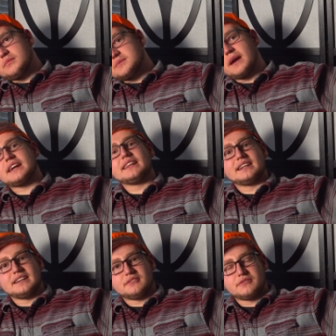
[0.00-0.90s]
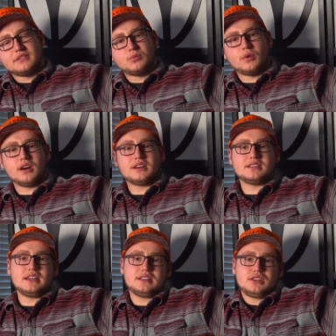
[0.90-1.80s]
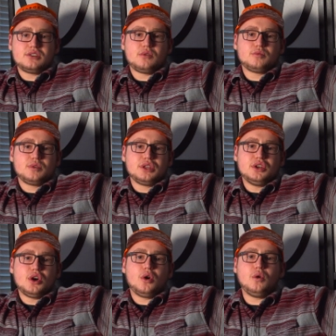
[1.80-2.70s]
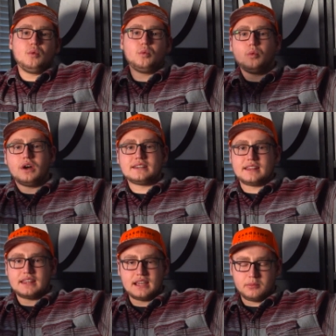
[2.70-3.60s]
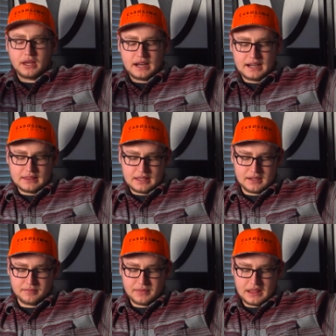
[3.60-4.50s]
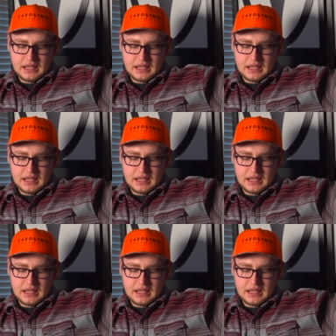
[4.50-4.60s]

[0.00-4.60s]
speculative, where you don't really know what to think about anything.